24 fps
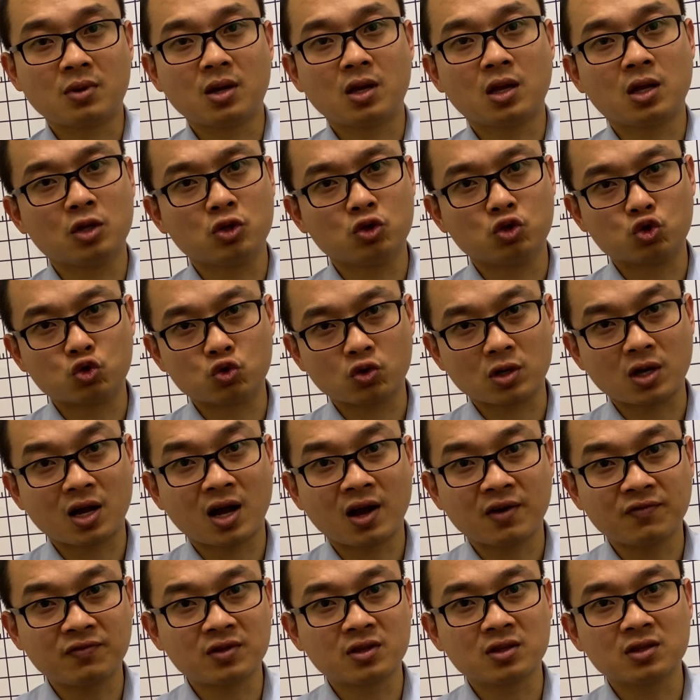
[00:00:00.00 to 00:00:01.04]
And
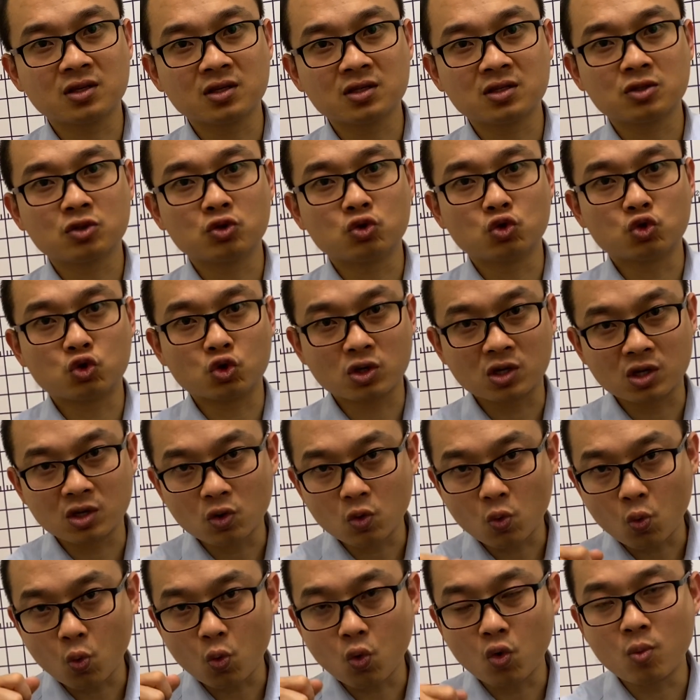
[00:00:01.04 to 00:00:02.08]
after this, drink
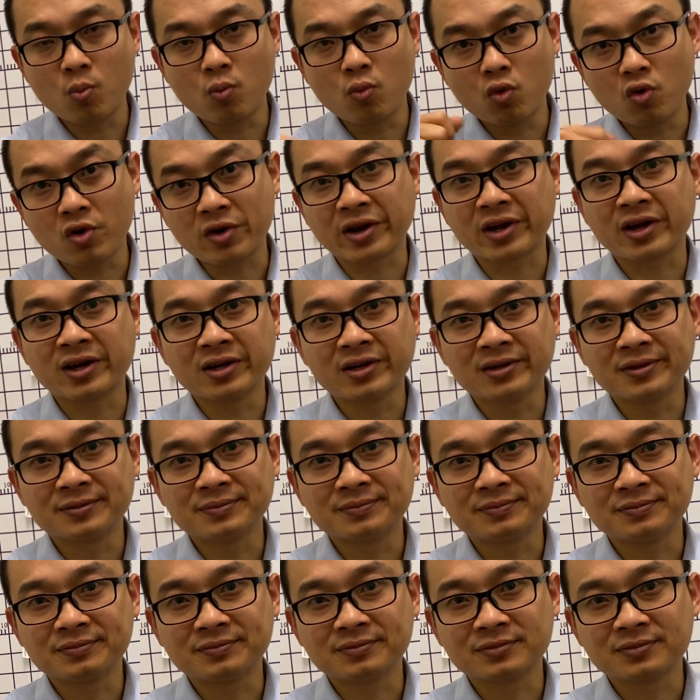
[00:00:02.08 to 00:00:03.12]
warm water.
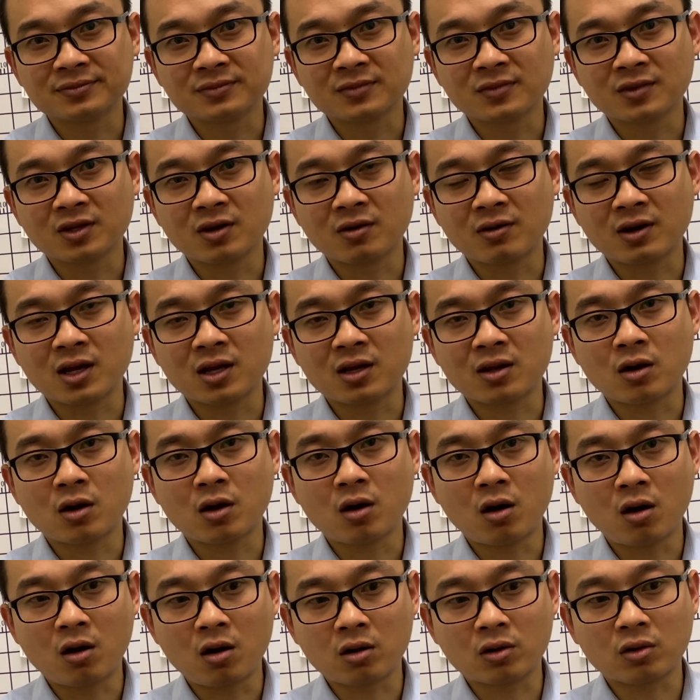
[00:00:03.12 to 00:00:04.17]
Right?
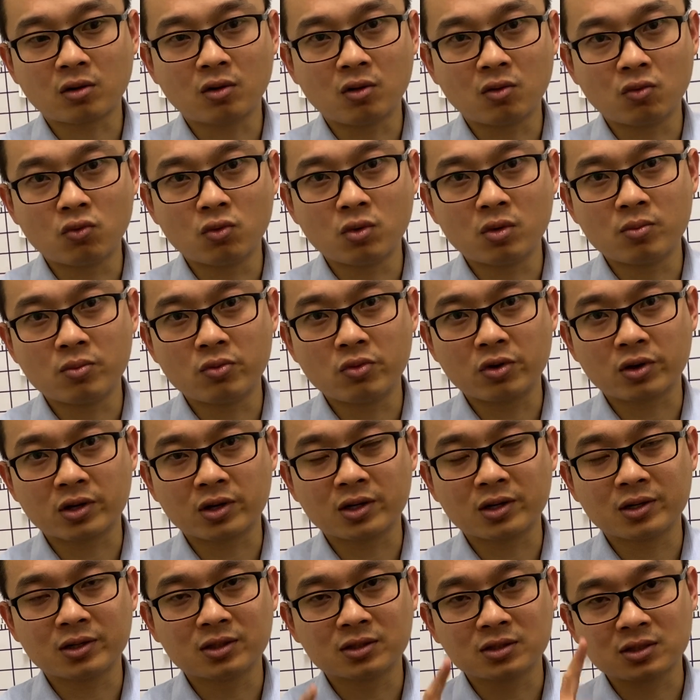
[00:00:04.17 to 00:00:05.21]
Hot or warm water,
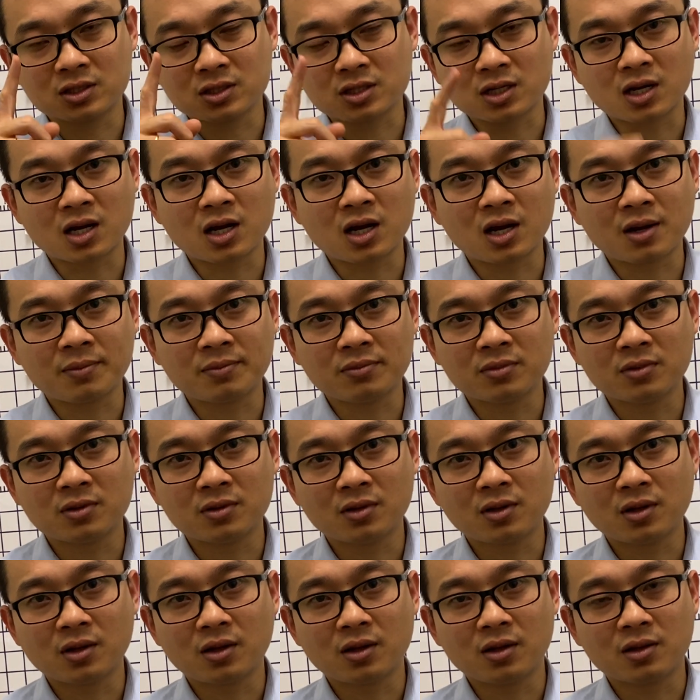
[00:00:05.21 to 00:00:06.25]
just a cup.
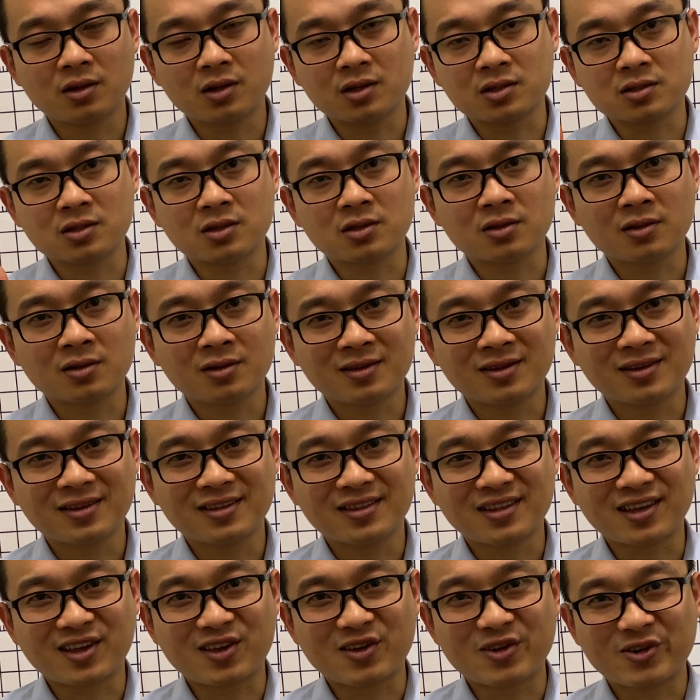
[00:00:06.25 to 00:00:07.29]
That's it.
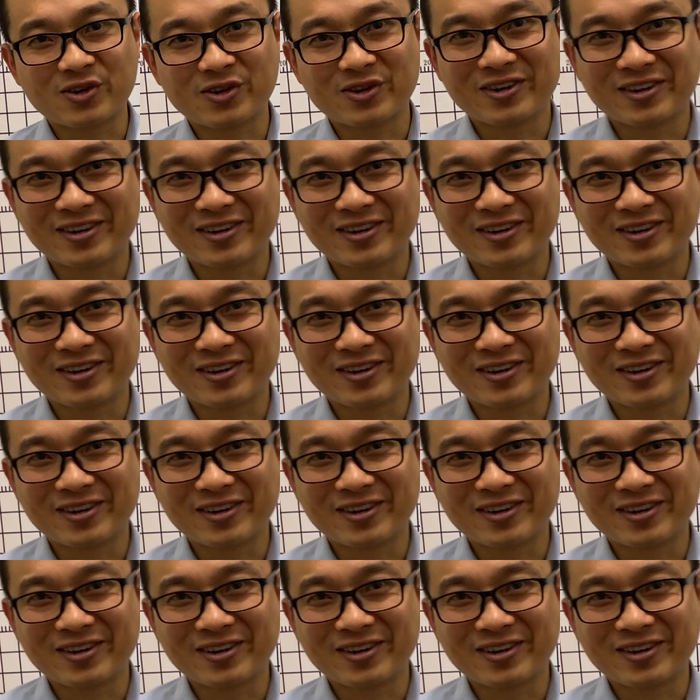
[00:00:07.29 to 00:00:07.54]
Thank you.